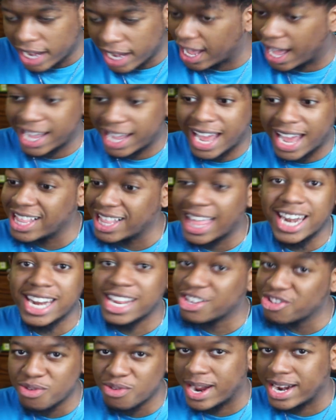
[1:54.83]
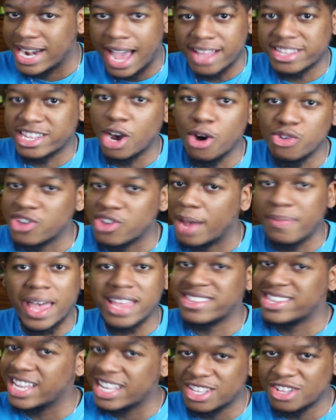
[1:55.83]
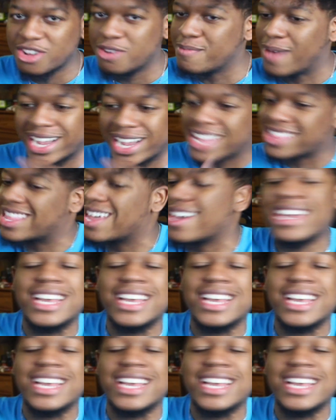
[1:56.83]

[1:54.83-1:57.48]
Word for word: I got a lot of energy right now. I told you, I'm not sick no more. I got that,